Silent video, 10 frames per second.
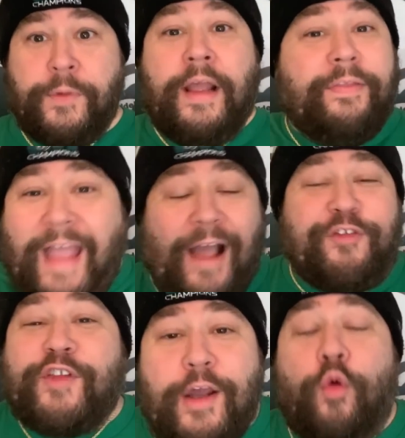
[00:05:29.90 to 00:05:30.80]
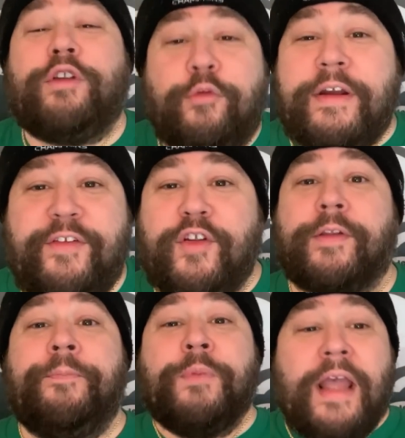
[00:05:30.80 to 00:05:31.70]
That's the only reason.
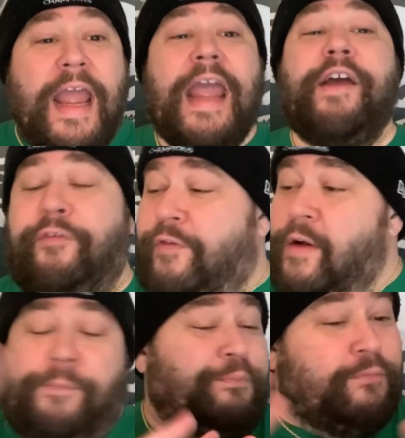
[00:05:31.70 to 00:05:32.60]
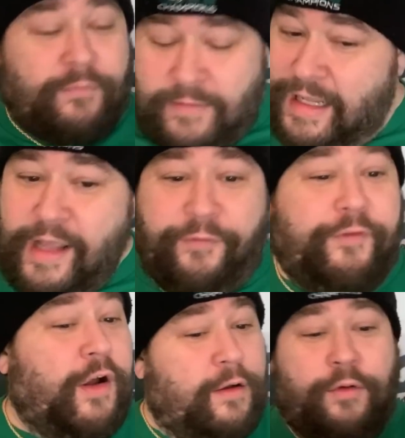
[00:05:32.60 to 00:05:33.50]

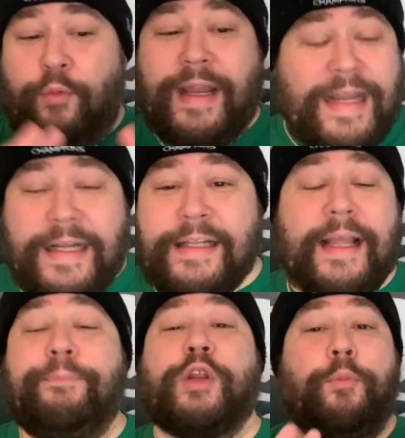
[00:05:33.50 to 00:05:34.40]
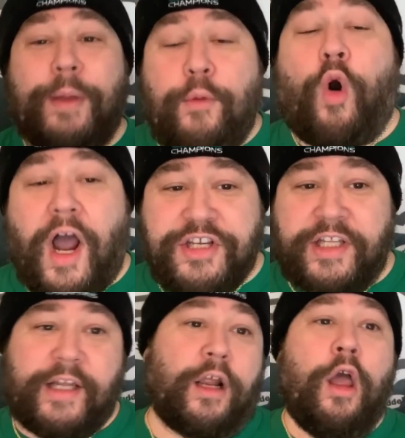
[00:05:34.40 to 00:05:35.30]
If we needed them to beat
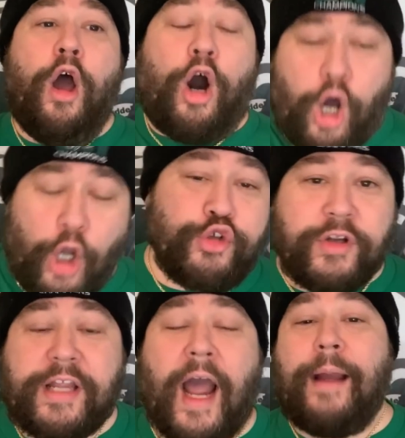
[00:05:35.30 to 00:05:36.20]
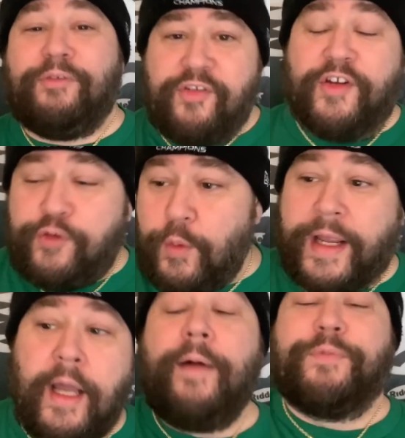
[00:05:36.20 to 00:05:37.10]
Washington 100 times this week
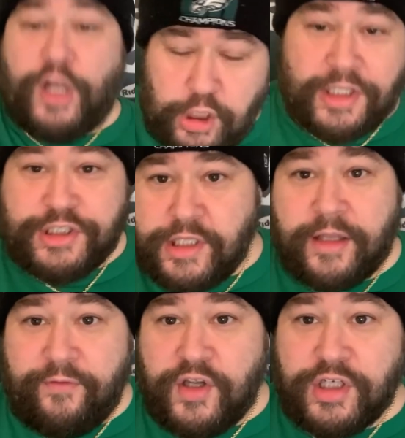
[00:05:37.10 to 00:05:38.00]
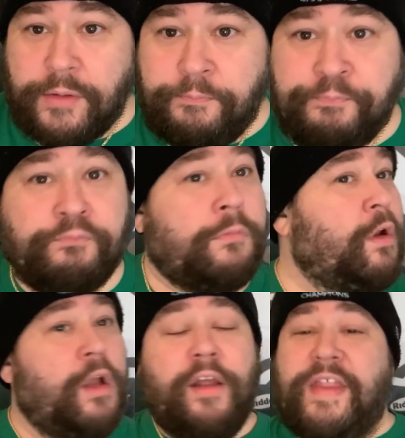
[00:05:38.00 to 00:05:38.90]
to clinch the division,
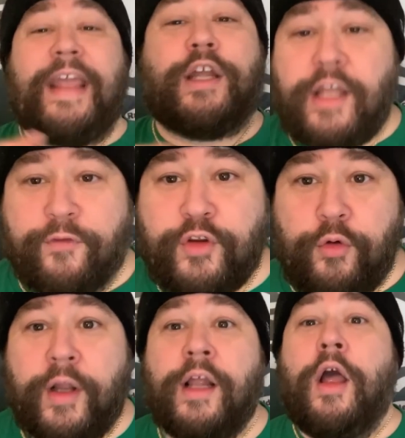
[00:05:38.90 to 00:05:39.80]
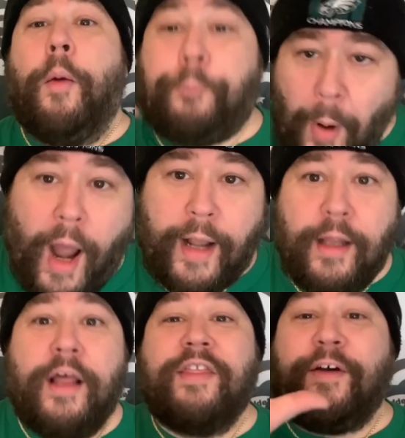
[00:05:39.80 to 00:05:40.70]
they could never do it. But
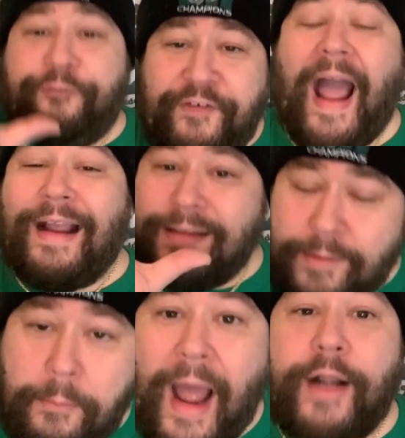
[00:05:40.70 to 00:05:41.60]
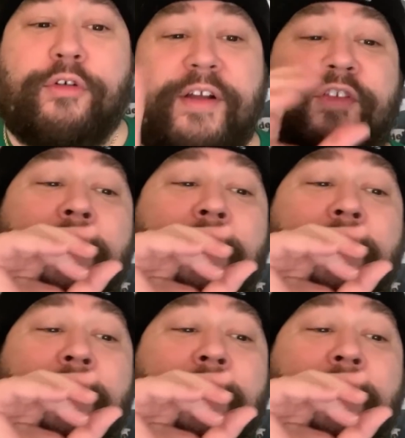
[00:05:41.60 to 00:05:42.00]
the fact of the matter is,